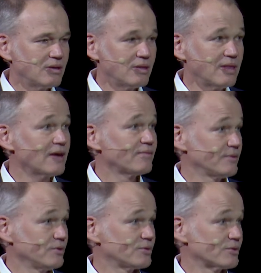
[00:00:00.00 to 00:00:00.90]
that
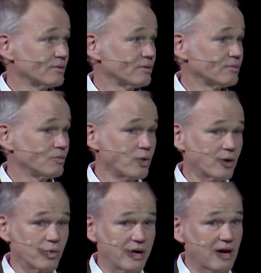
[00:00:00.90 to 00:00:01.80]
future where
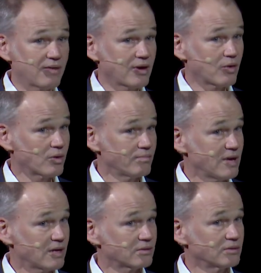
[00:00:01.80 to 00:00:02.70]
we have our
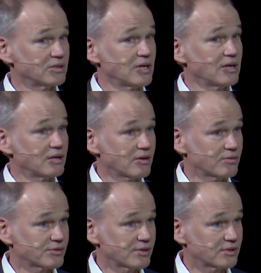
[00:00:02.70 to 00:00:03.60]
medical data and
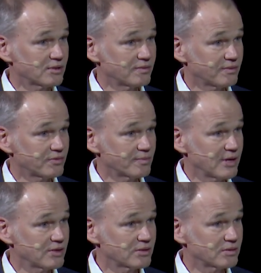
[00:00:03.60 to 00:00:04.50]
other sensitive
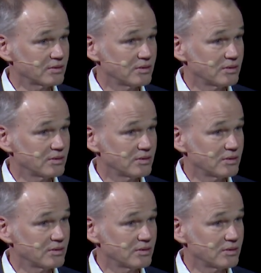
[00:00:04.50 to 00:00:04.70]
information